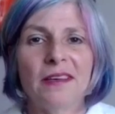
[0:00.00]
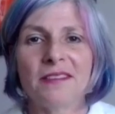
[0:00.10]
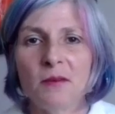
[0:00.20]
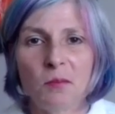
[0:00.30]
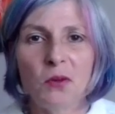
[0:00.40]
a
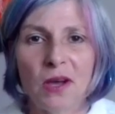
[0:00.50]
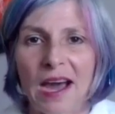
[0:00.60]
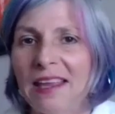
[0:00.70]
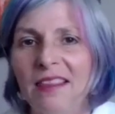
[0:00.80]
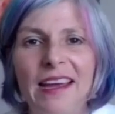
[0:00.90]
simple
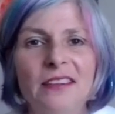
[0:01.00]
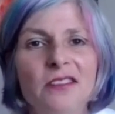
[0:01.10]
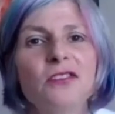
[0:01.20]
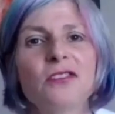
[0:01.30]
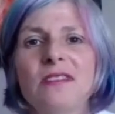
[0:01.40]
guideline
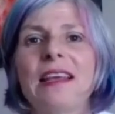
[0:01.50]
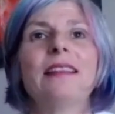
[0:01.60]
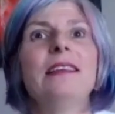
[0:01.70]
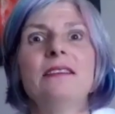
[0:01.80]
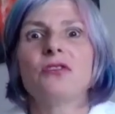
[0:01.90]
to just
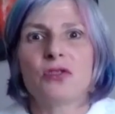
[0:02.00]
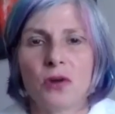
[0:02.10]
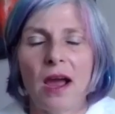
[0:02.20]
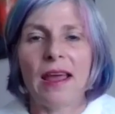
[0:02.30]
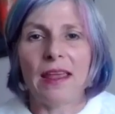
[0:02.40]
at least
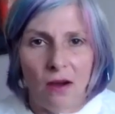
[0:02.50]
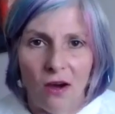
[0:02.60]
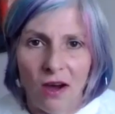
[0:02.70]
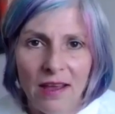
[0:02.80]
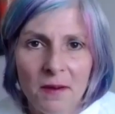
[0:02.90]
try
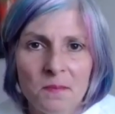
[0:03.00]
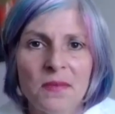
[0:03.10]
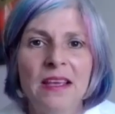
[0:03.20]
on